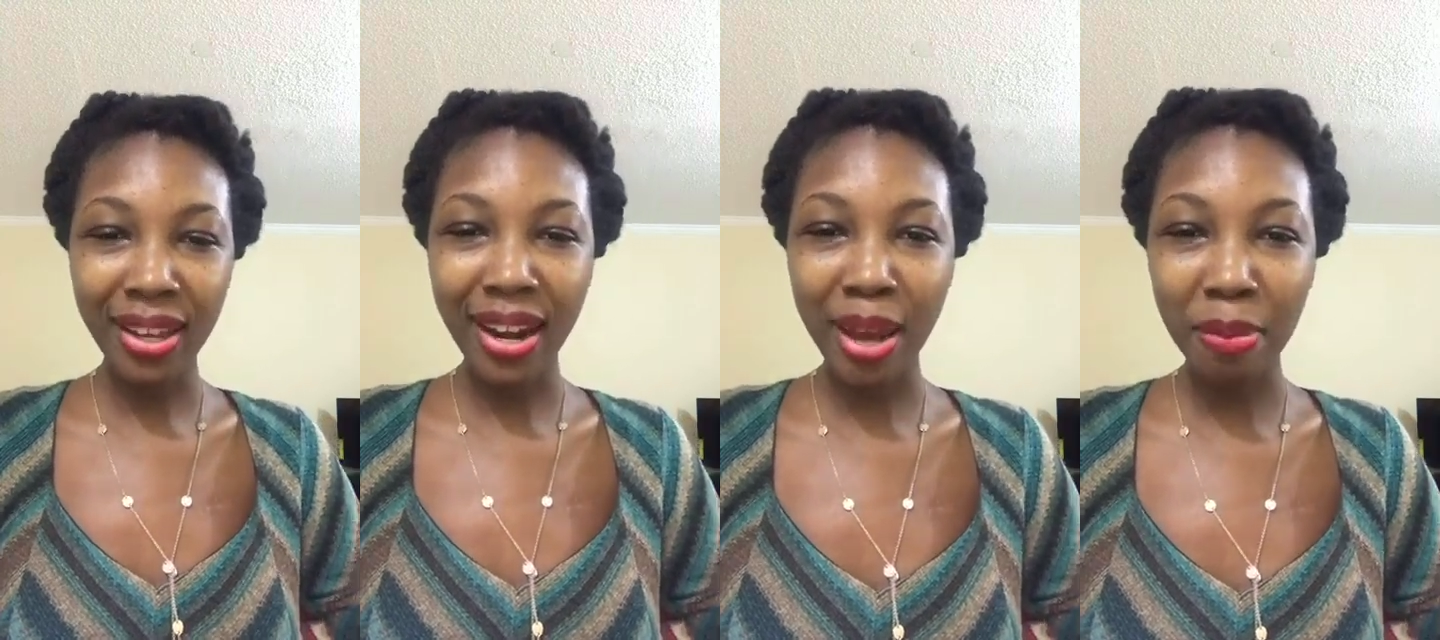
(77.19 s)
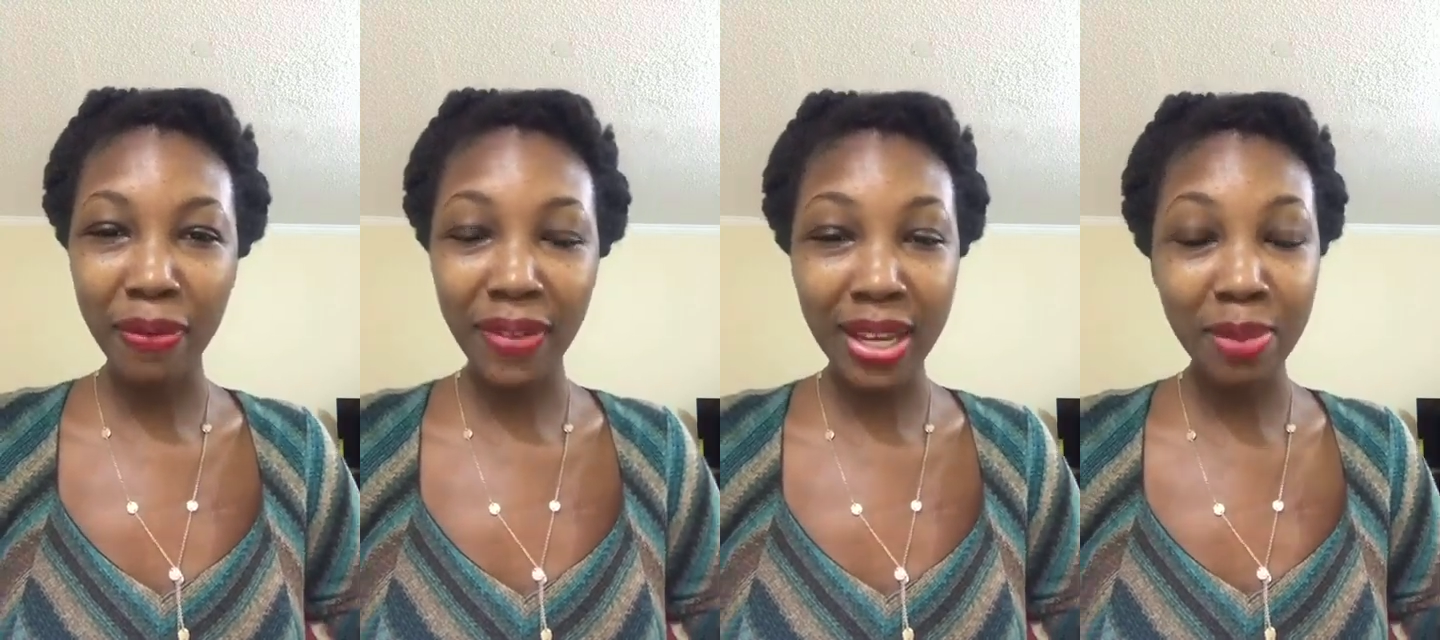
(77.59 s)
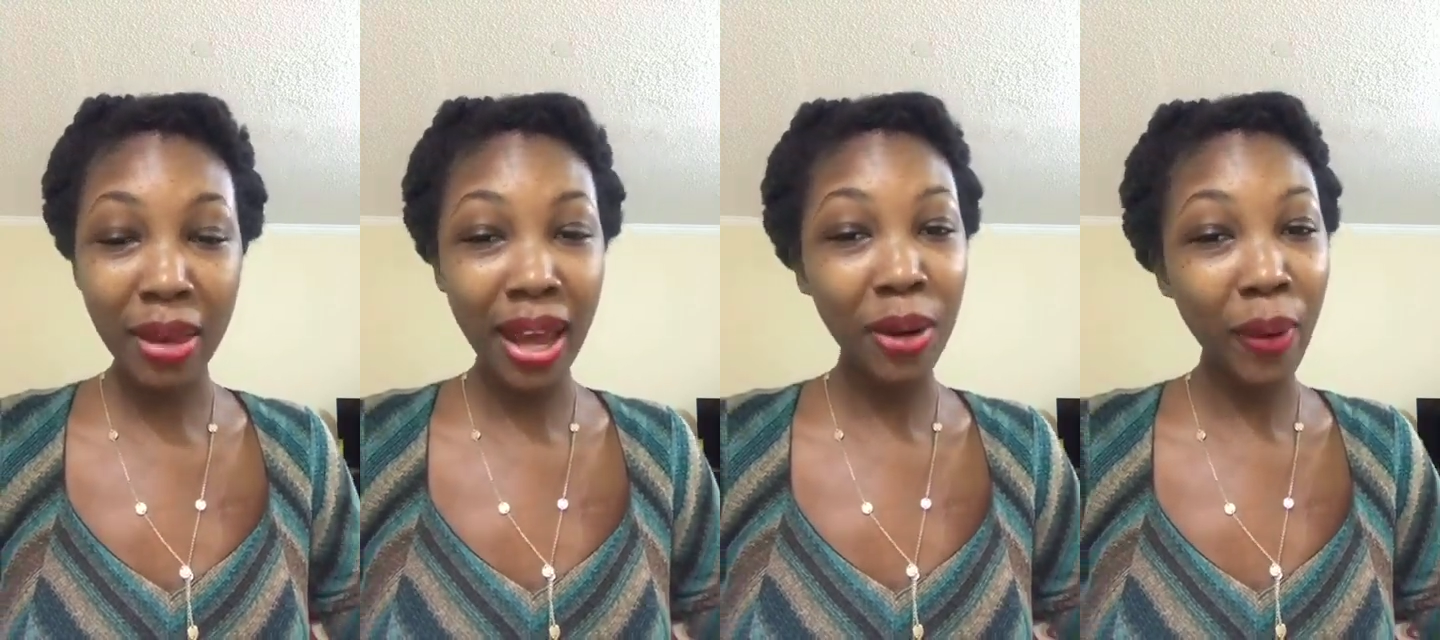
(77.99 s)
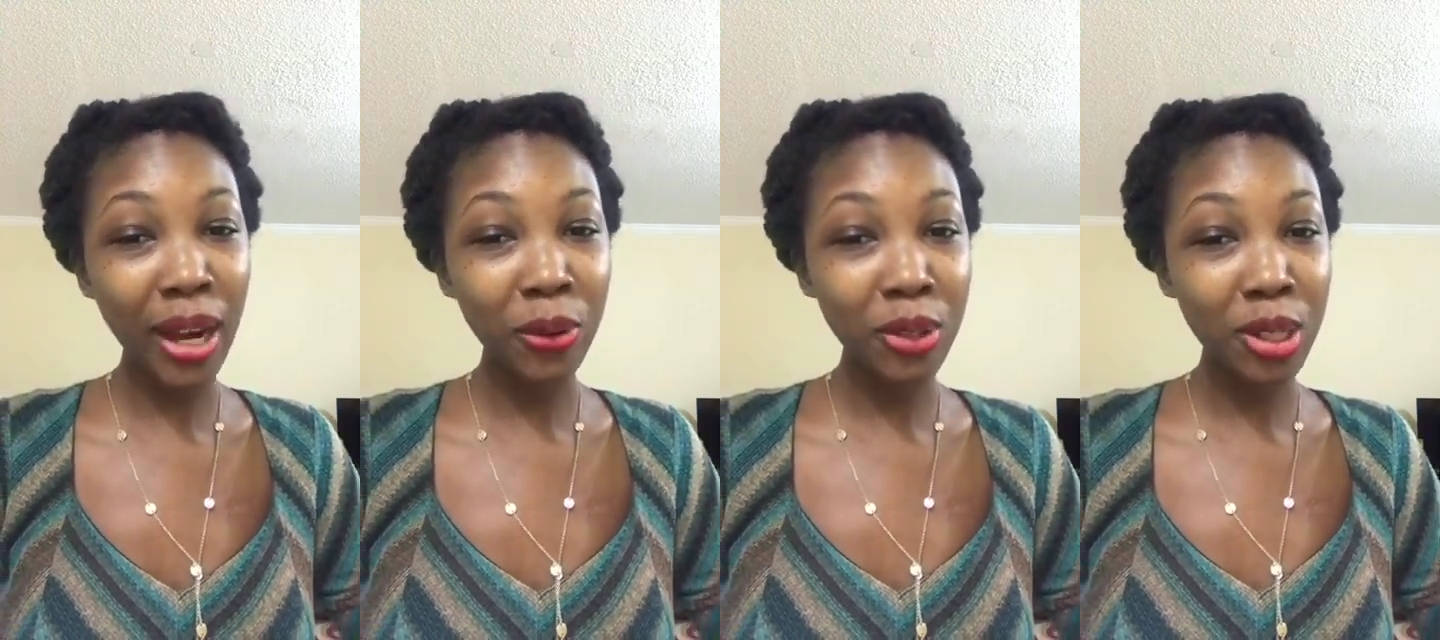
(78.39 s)
and I'm the face behind White
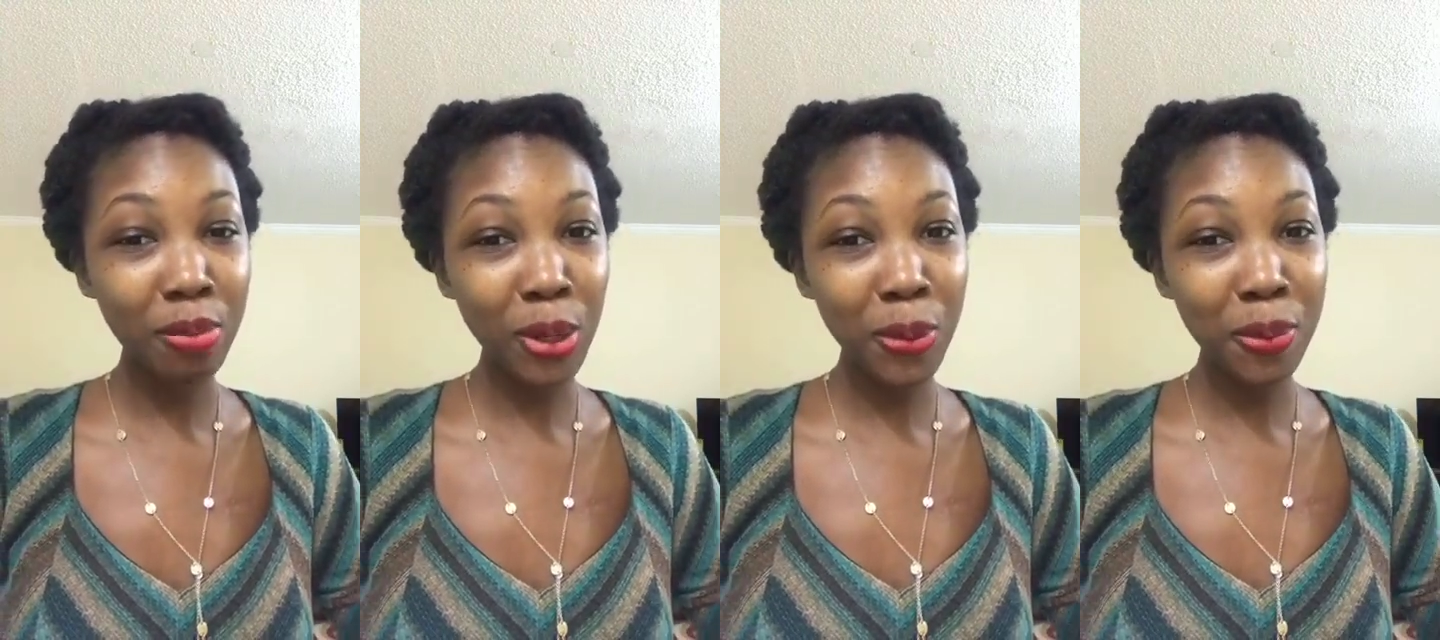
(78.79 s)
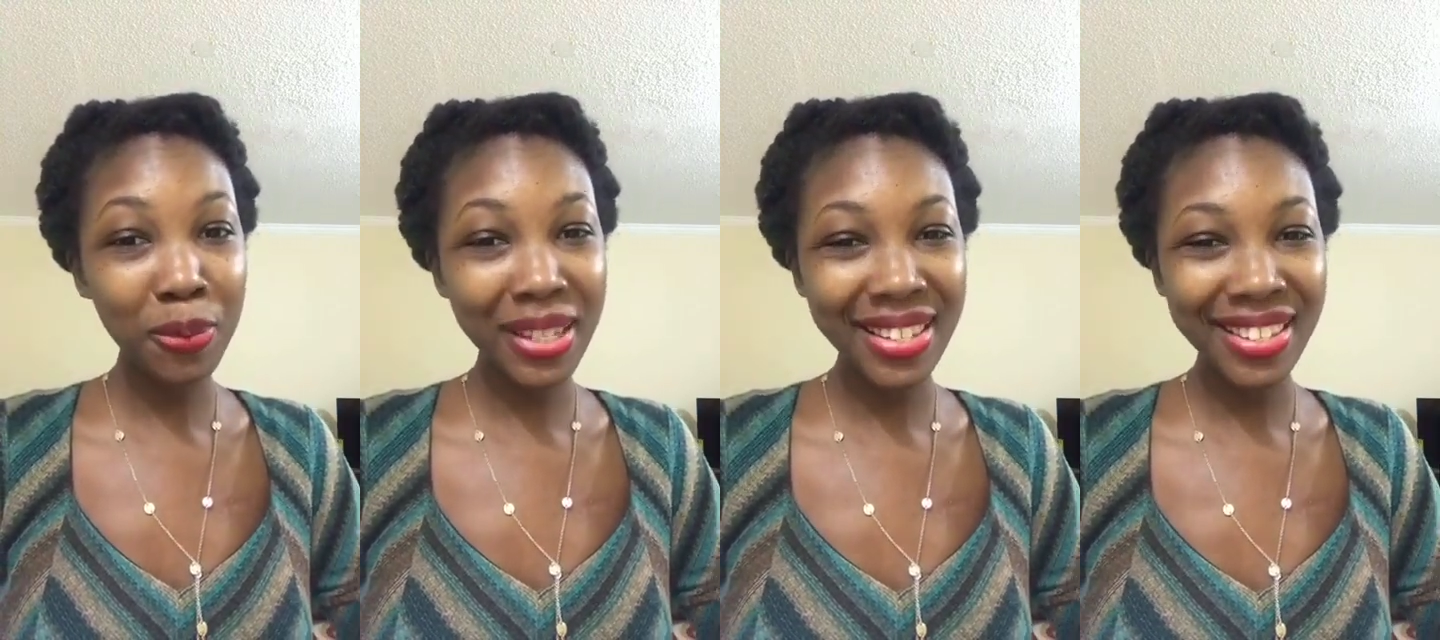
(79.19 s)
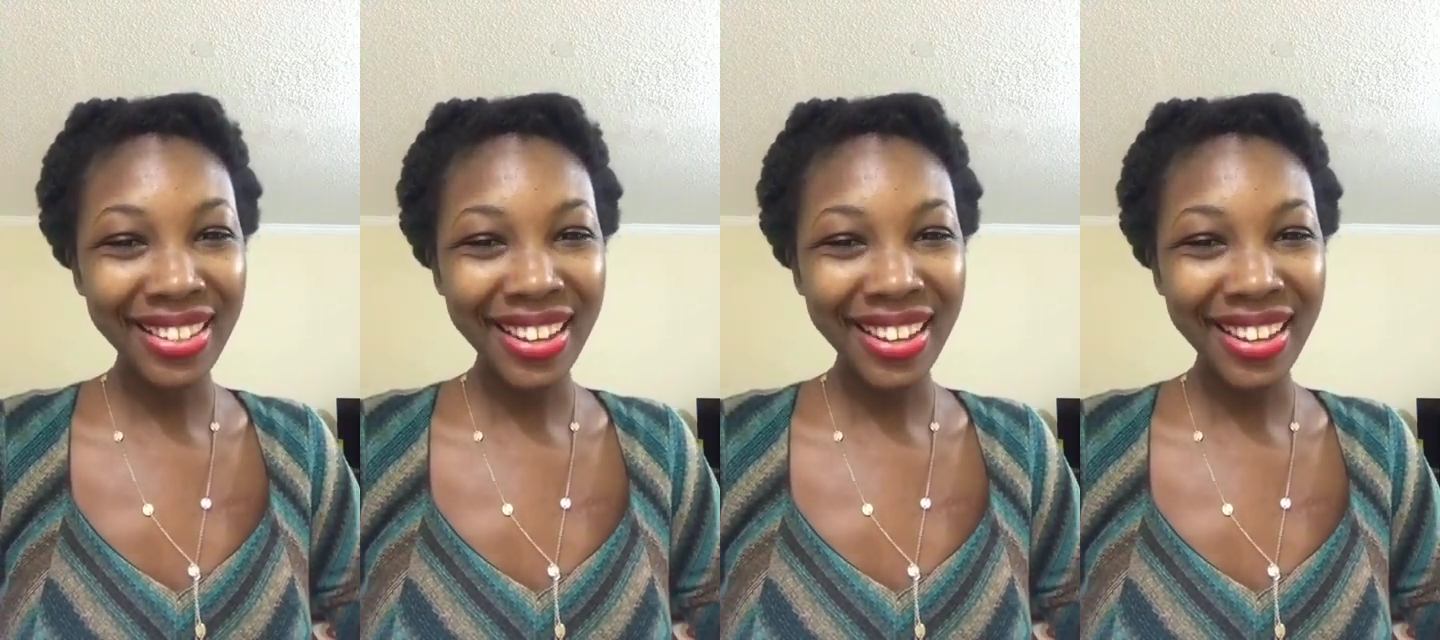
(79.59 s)
Lotus Blooms.